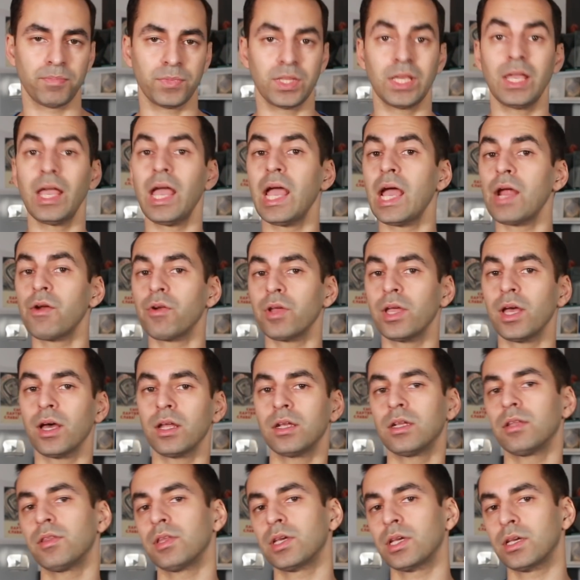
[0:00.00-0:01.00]
The area
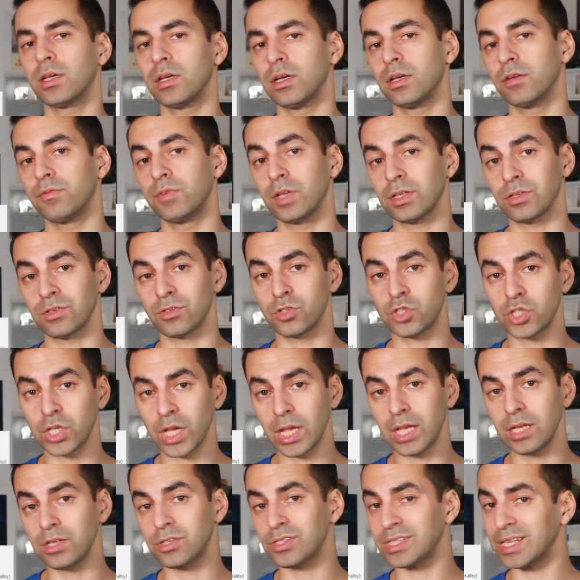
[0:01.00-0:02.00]
under the curve doesn't
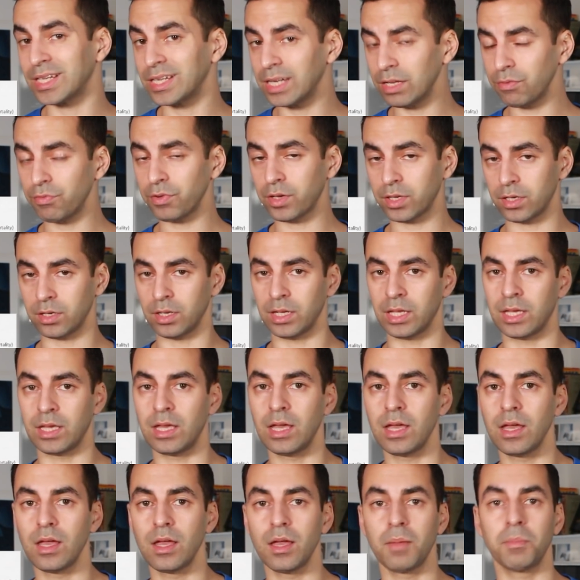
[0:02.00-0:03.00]
change
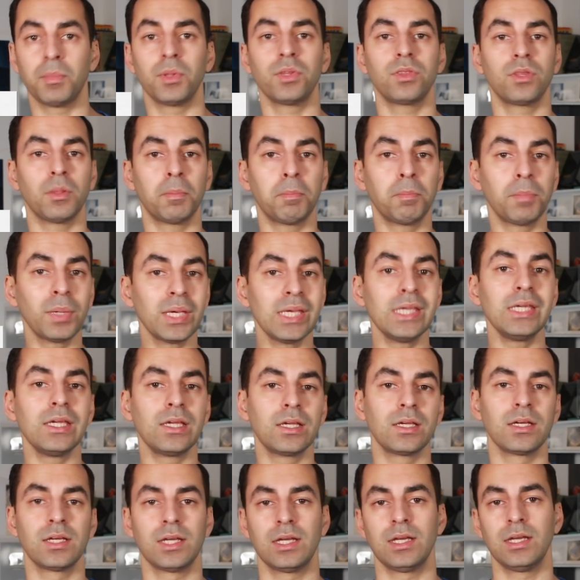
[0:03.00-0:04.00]
significantly, but the
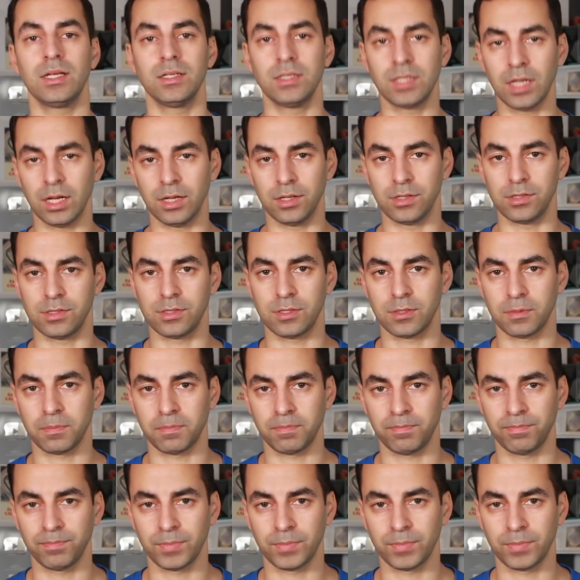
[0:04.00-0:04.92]
peak does.